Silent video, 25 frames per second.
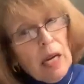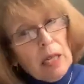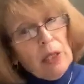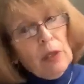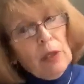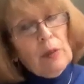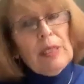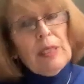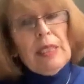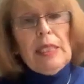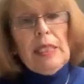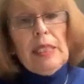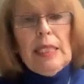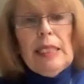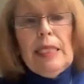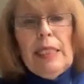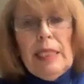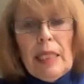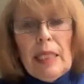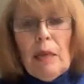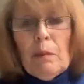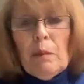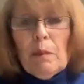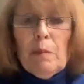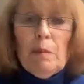You can see
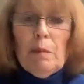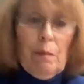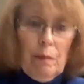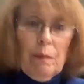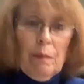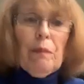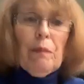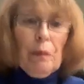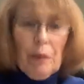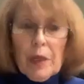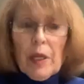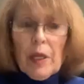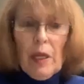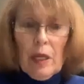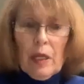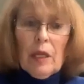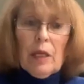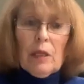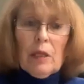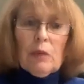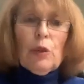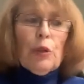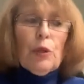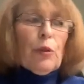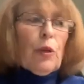some,
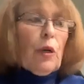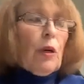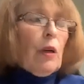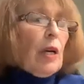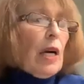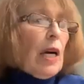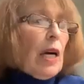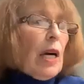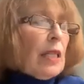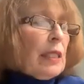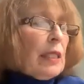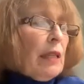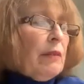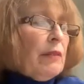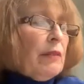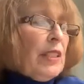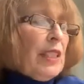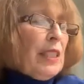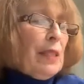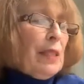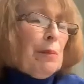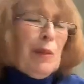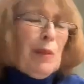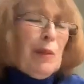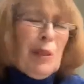neurocognitive
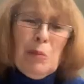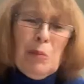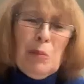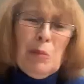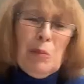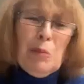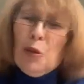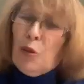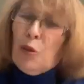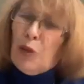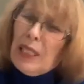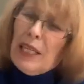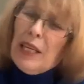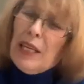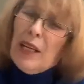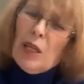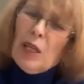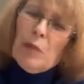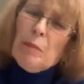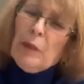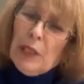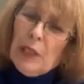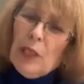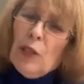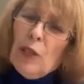symptoms early
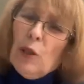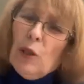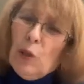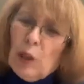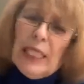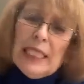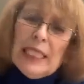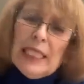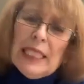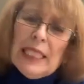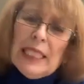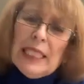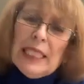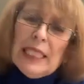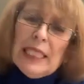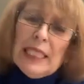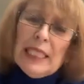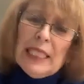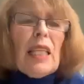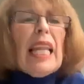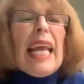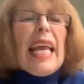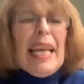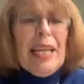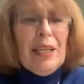on, but usually
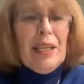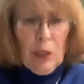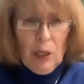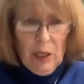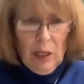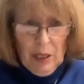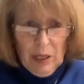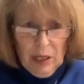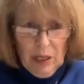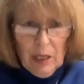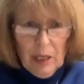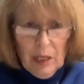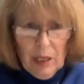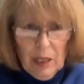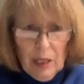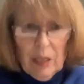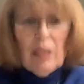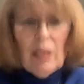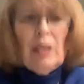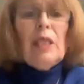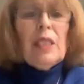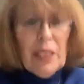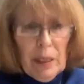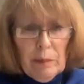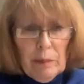that's a later
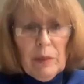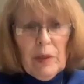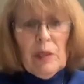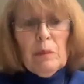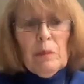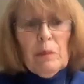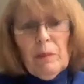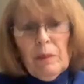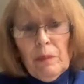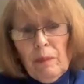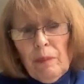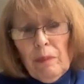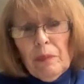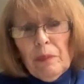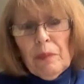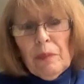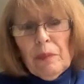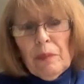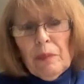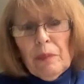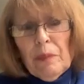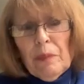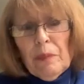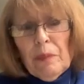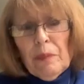symptom.
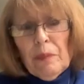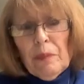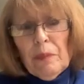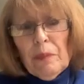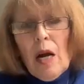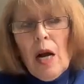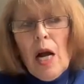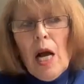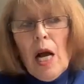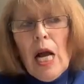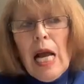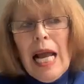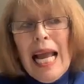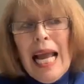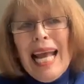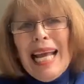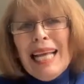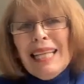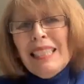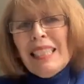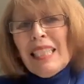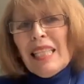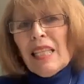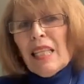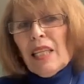
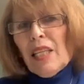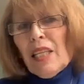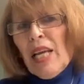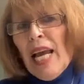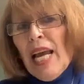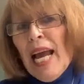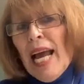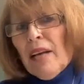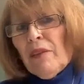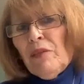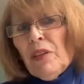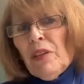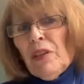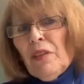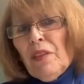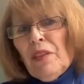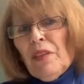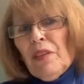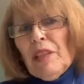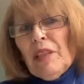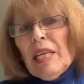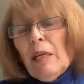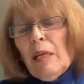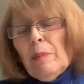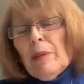And you have to
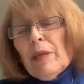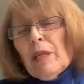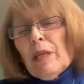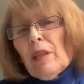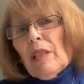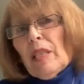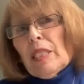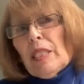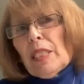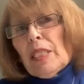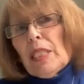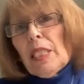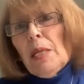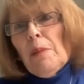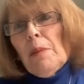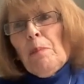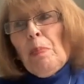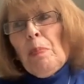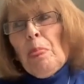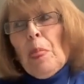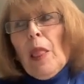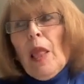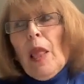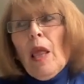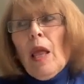think about this.
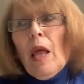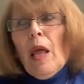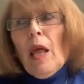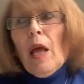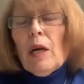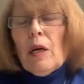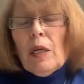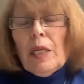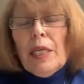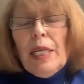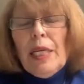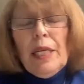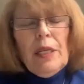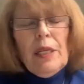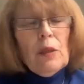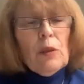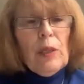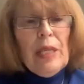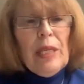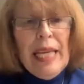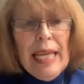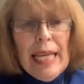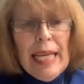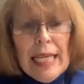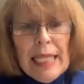
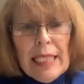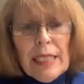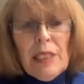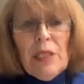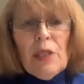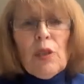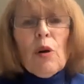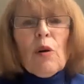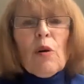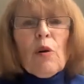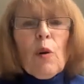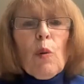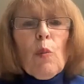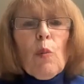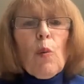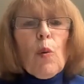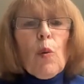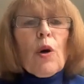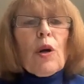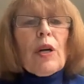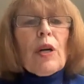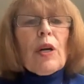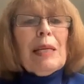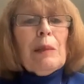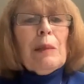Kids are a
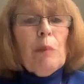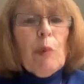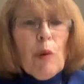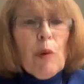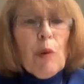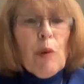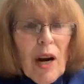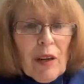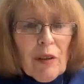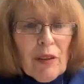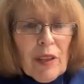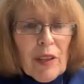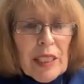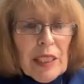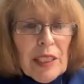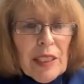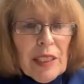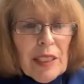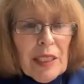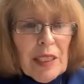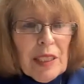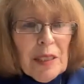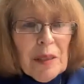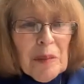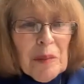work in
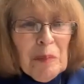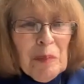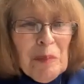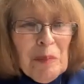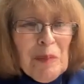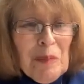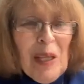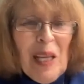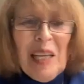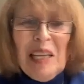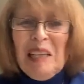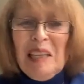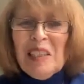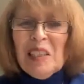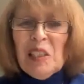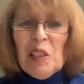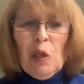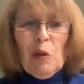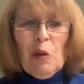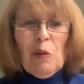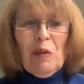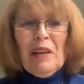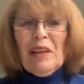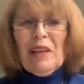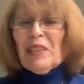progress.
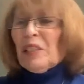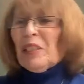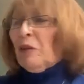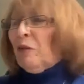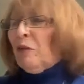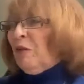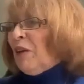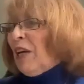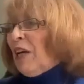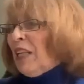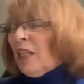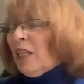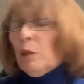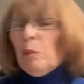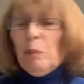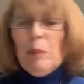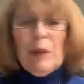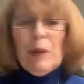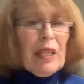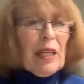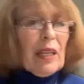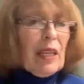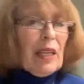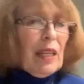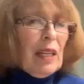So they're
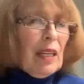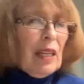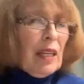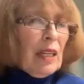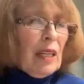developing.